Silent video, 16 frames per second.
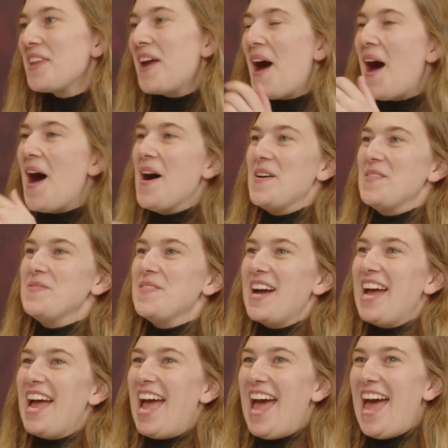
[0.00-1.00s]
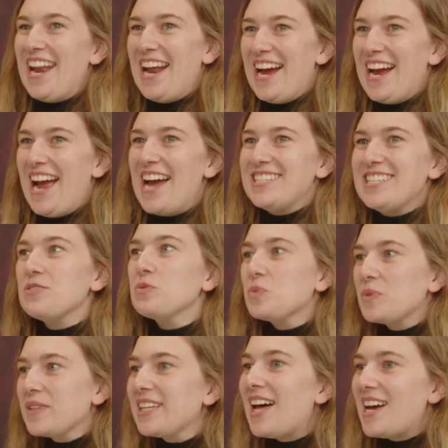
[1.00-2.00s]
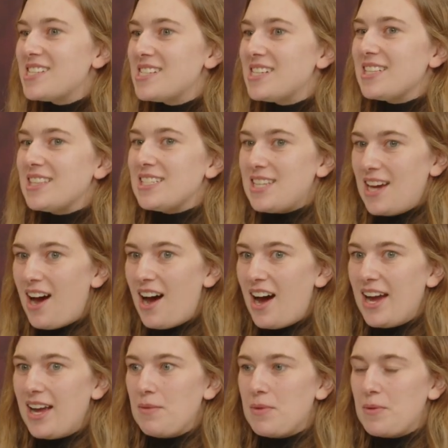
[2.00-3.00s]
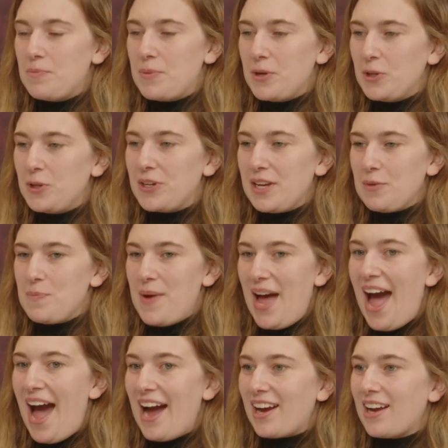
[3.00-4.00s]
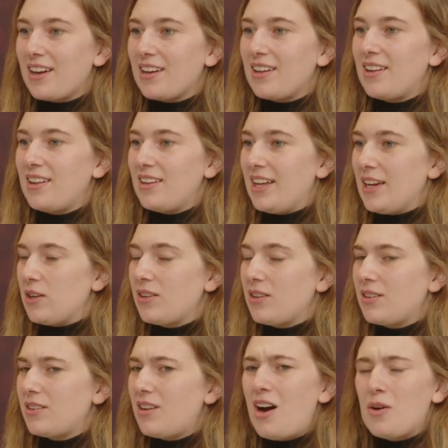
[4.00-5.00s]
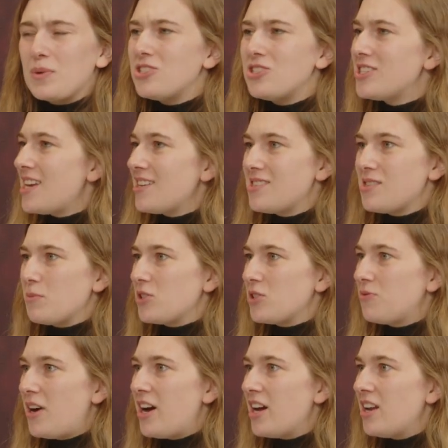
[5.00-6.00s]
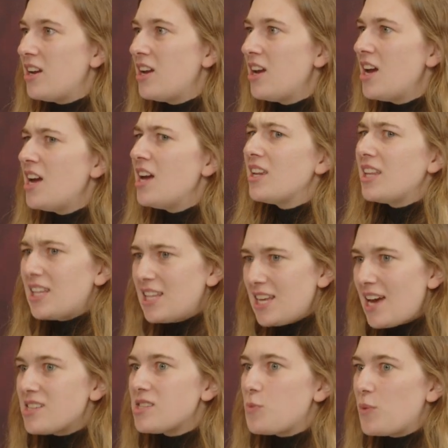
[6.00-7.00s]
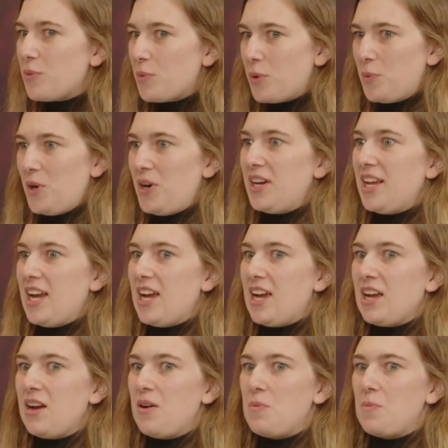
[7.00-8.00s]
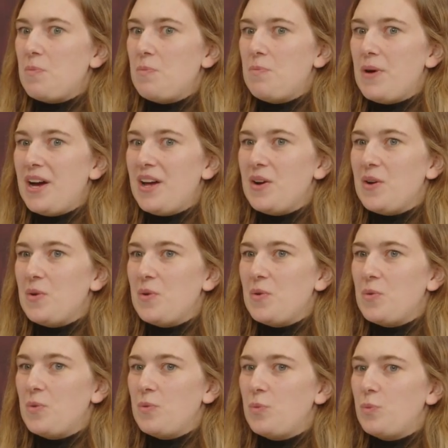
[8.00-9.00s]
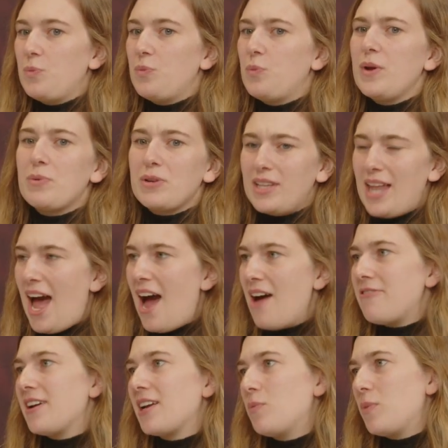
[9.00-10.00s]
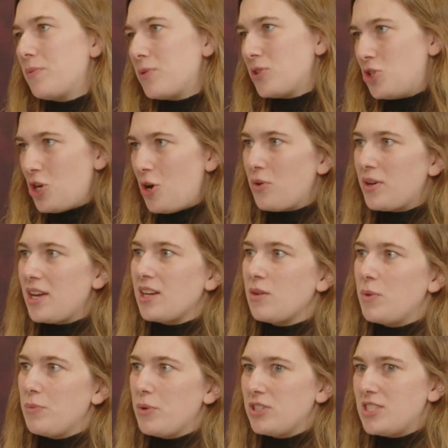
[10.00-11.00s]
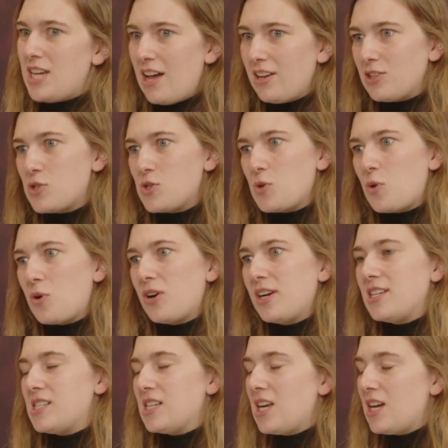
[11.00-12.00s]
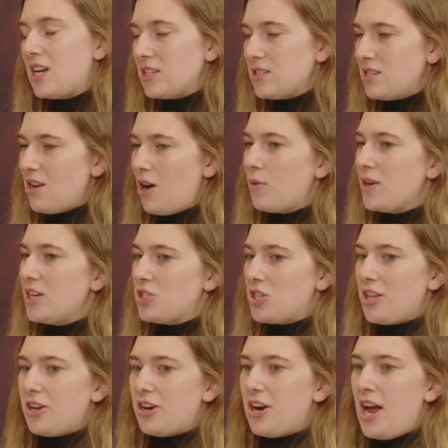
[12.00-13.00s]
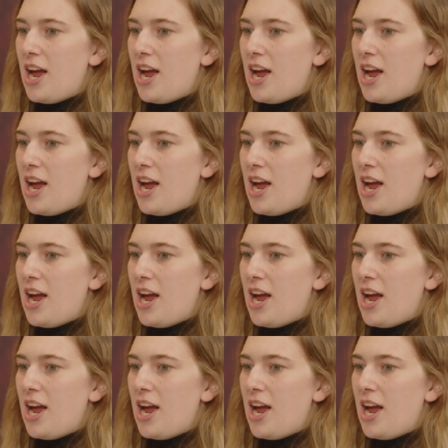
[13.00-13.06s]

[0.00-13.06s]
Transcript: And I didn't realize it at the time, but looking back, like, God, we just had so much fun. Like, yes, we were working, but we were laughing and we were joking and we were telling stories and getting to know each other.